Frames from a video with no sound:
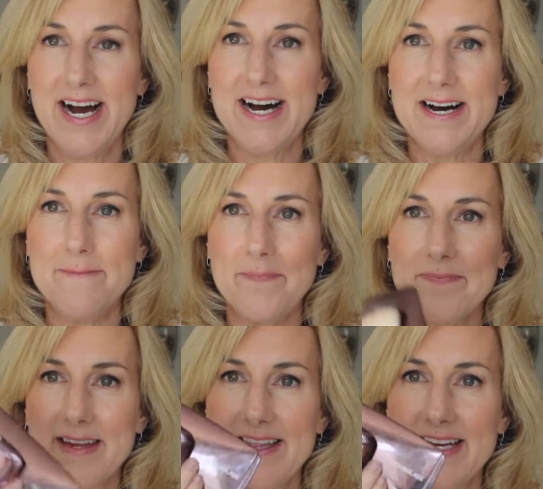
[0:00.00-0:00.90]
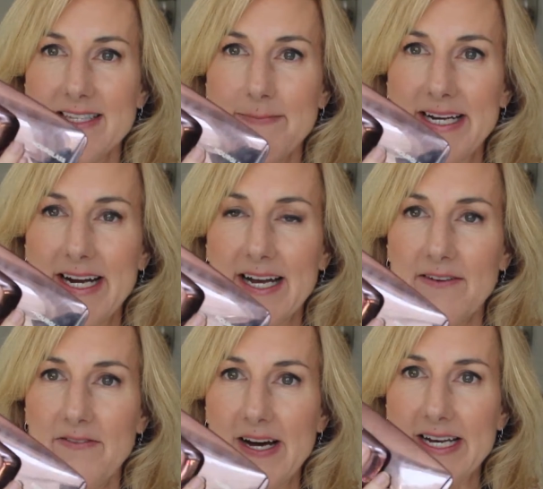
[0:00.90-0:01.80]
That's been kind
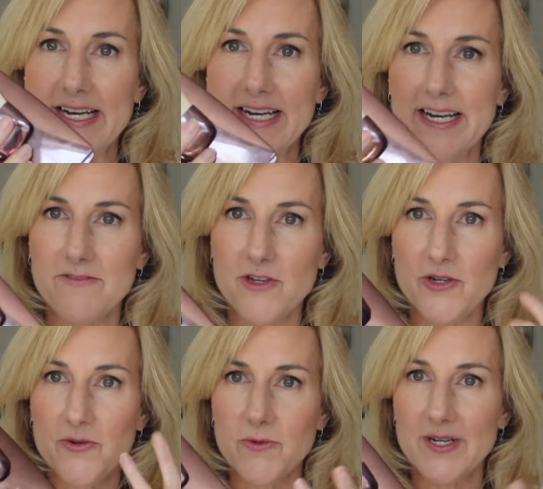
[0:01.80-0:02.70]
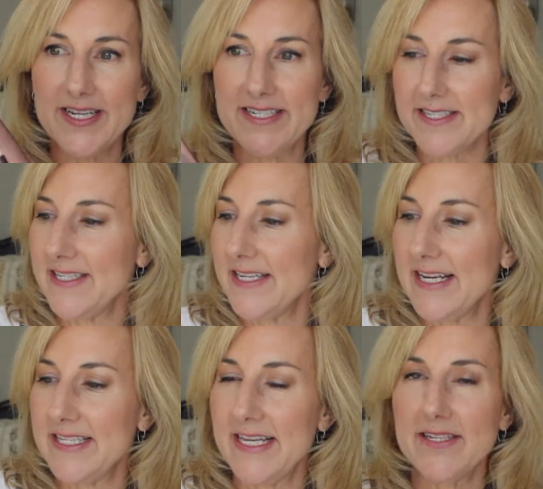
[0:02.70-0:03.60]
of fun, and it gives you just a
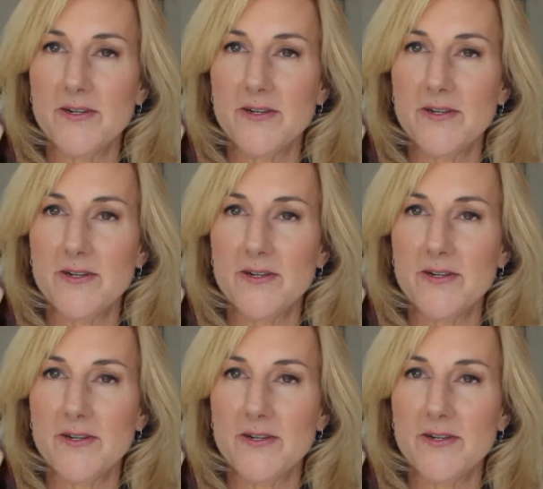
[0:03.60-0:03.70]
nice thing.